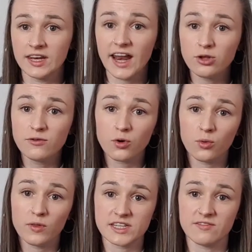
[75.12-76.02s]
Now you've got
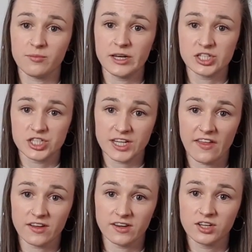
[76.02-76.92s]
all this information
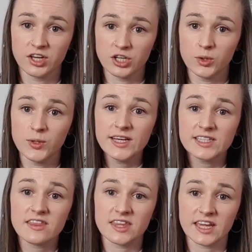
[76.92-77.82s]
together, you need
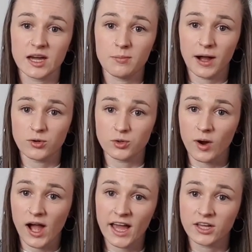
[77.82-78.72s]
to think about
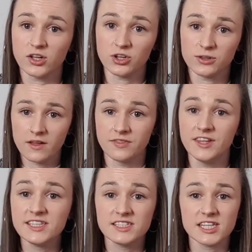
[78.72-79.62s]
your angle.
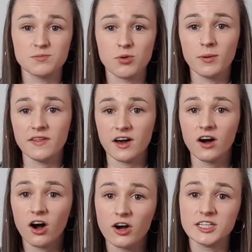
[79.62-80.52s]
This is probably the
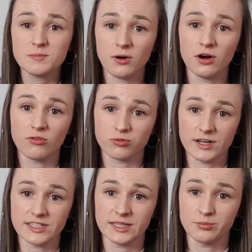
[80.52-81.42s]
hardest part of
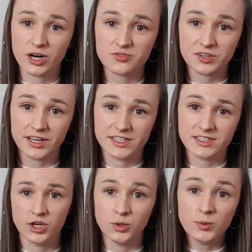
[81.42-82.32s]
writing the press
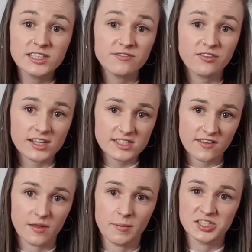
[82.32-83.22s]
release. You need to find
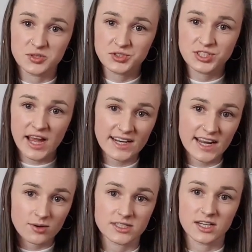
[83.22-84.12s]
something that makes you stand
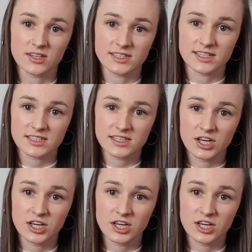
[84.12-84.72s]
out as an artist.